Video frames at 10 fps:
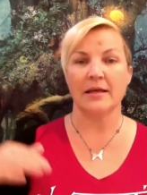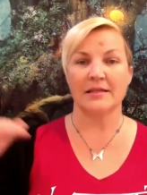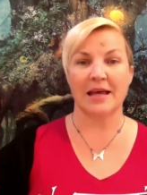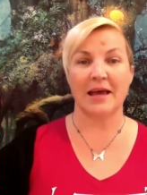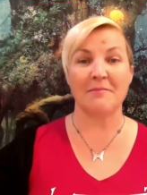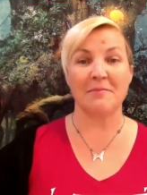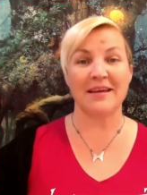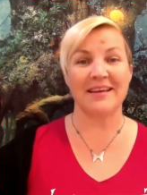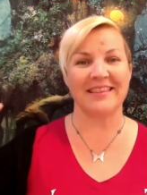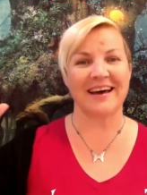10
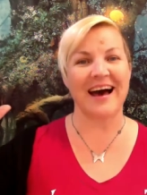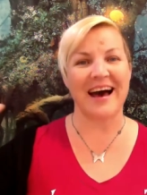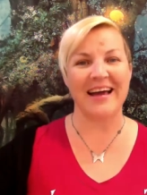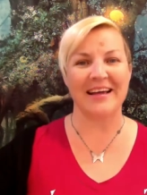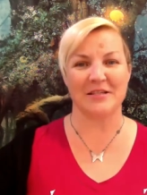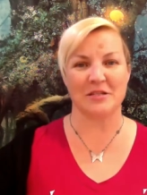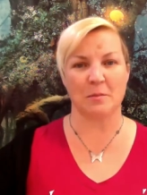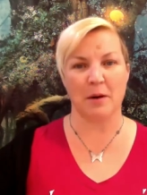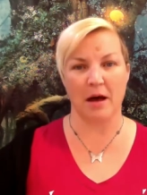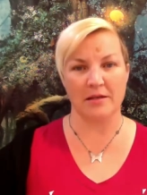being the highest
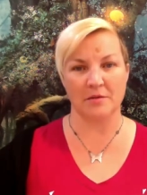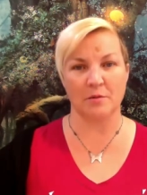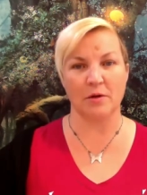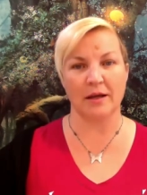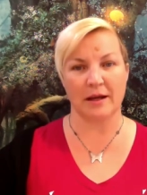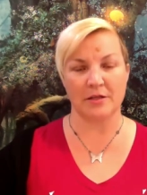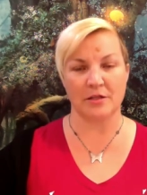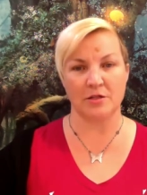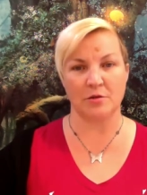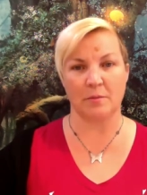possible
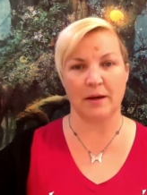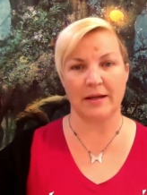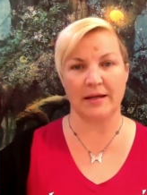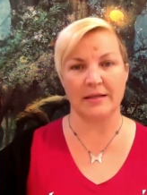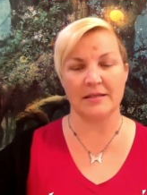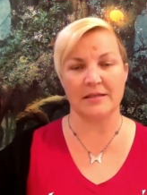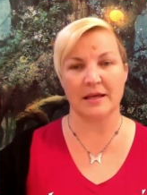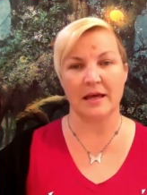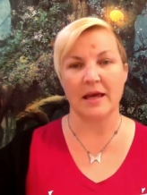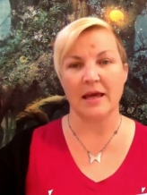connection to abundance.
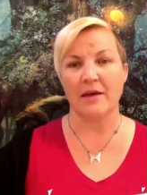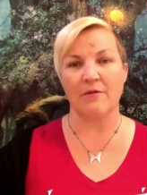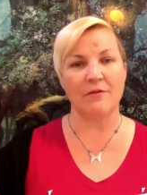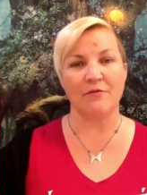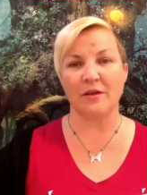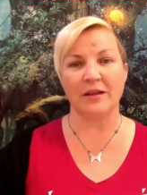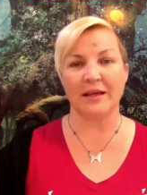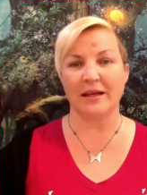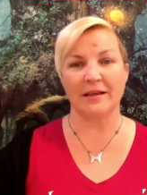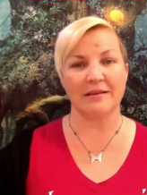If I'm
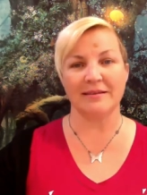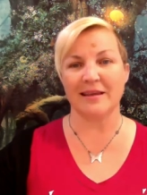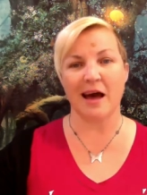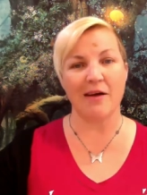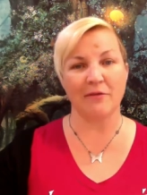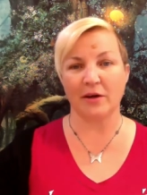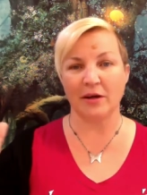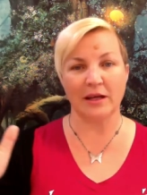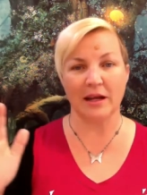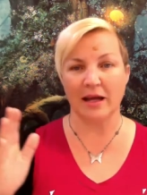feeling not
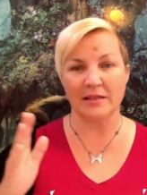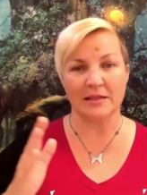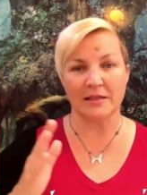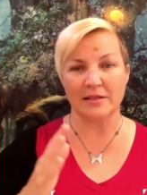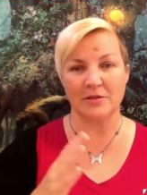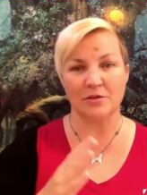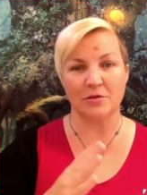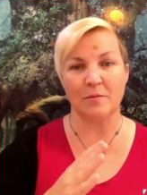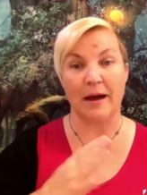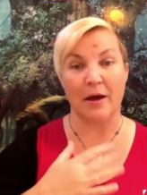very connected
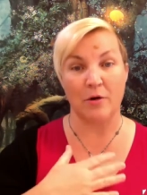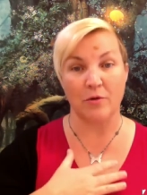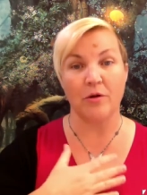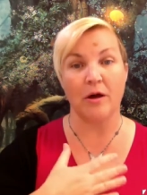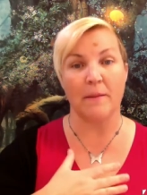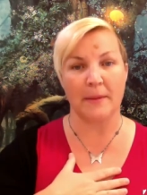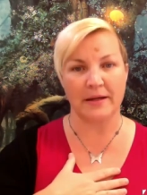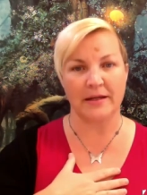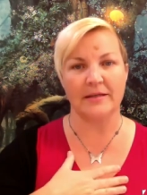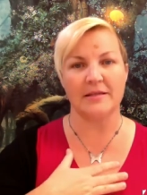to my own
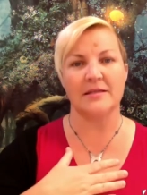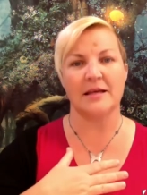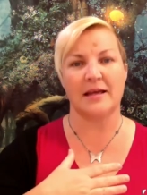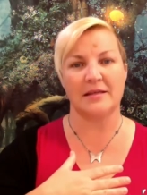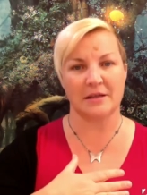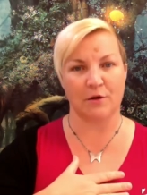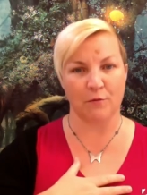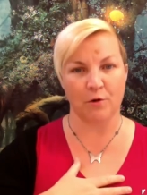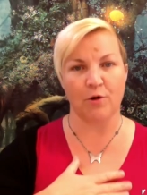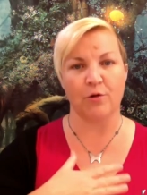abundance and
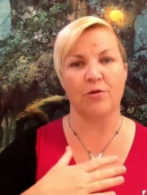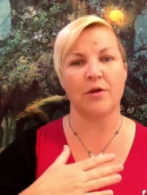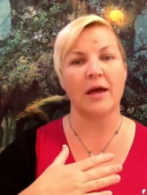self worth,